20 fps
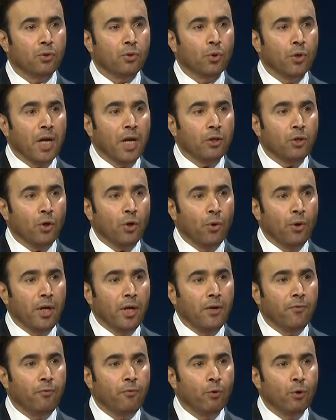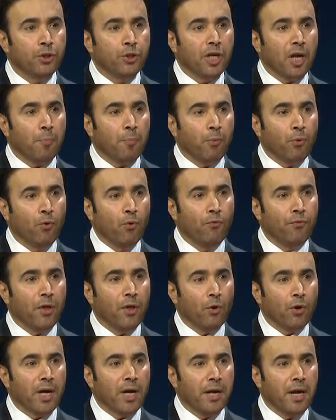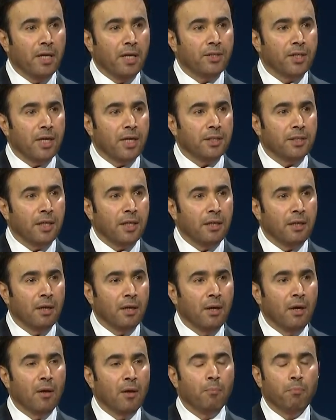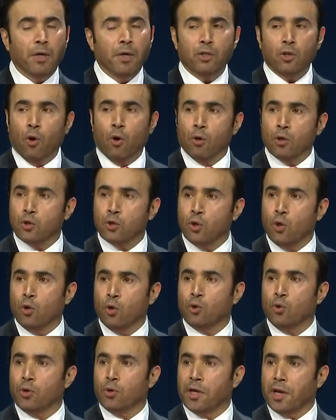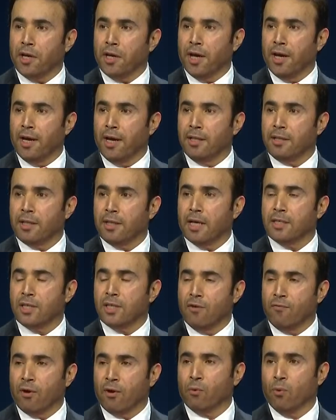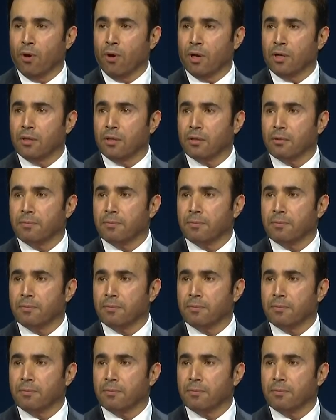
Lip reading: to not only future-proof the organization, but also to create a safer world.